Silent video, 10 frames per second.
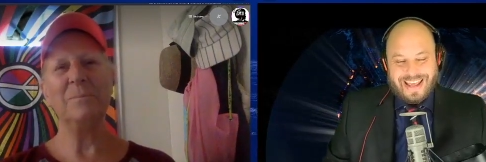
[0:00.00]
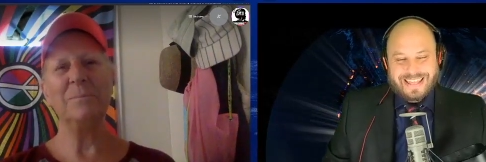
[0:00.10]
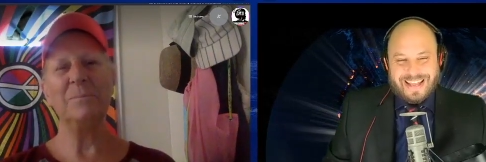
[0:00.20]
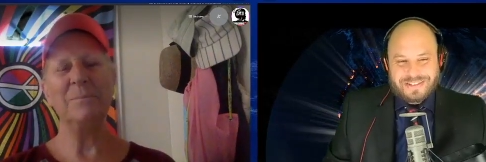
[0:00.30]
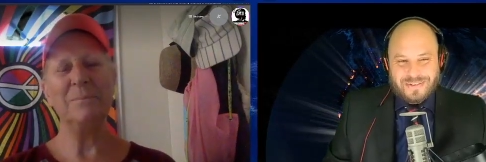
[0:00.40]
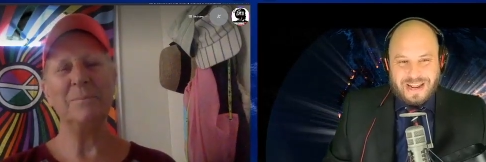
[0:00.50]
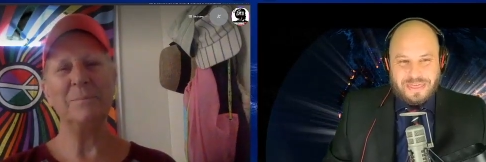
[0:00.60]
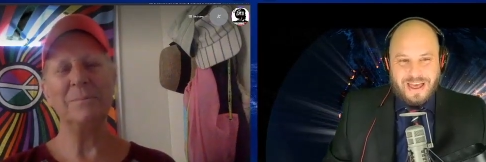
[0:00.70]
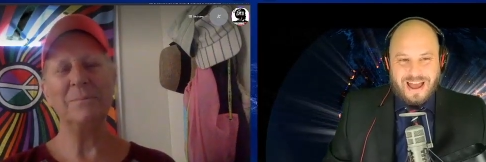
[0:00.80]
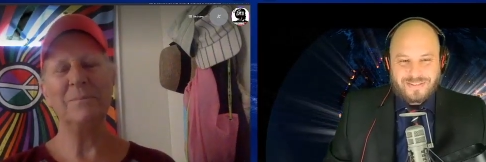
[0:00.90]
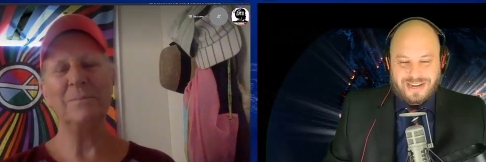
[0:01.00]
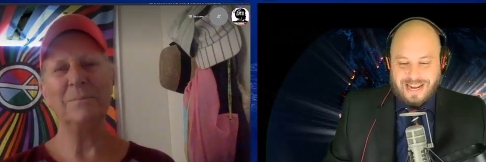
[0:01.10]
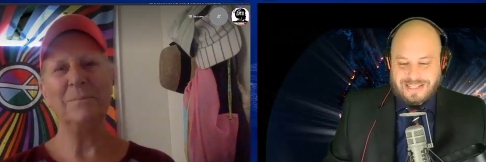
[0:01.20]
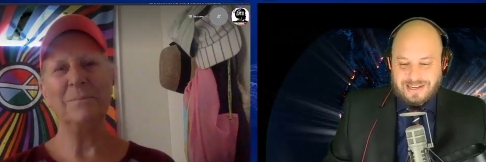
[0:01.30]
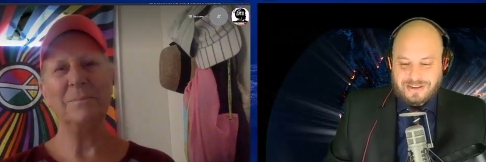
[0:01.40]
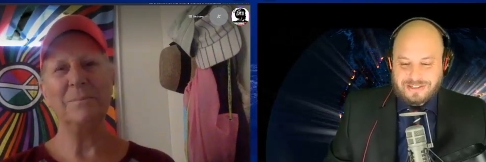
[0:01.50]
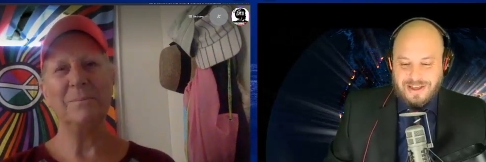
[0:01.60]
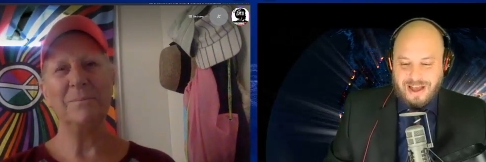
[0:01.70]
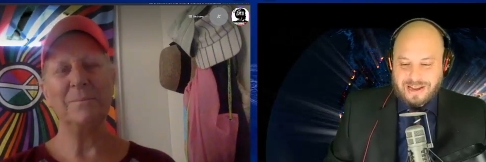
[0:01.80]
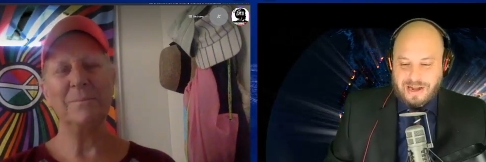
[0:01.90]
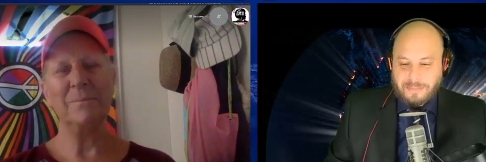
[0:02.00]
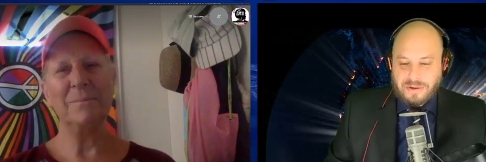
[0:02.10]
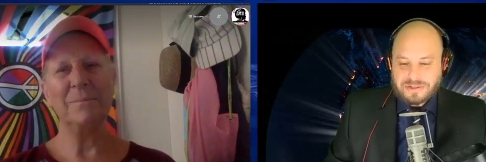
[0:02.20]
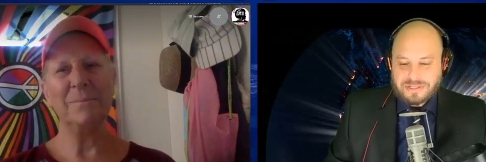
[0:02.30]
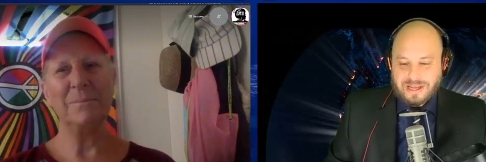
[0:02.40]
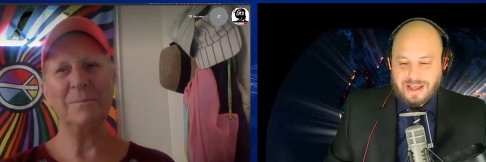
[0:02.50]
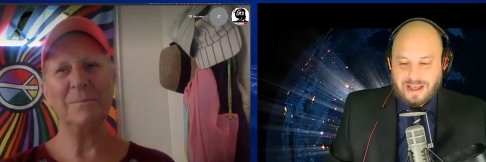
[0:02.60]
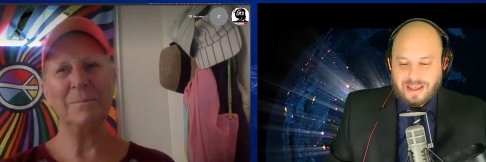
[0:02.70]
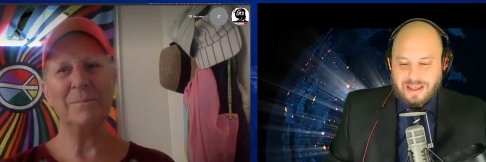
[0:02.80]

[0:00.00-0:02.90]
Speaker 1: that's what I thought when they started talking about uh,